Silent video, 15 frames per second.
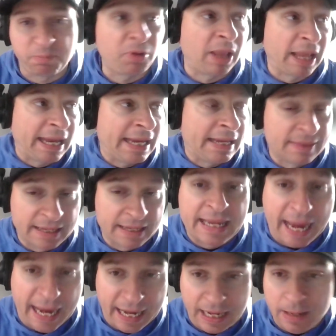playing the
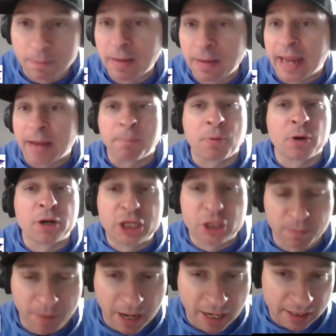game and putting
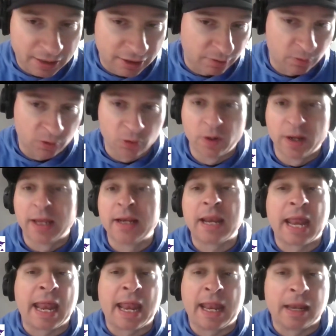your body through it
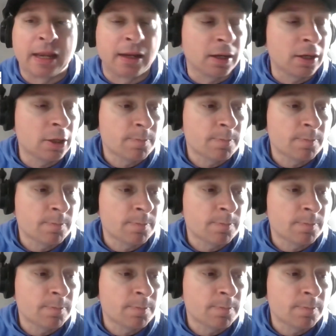and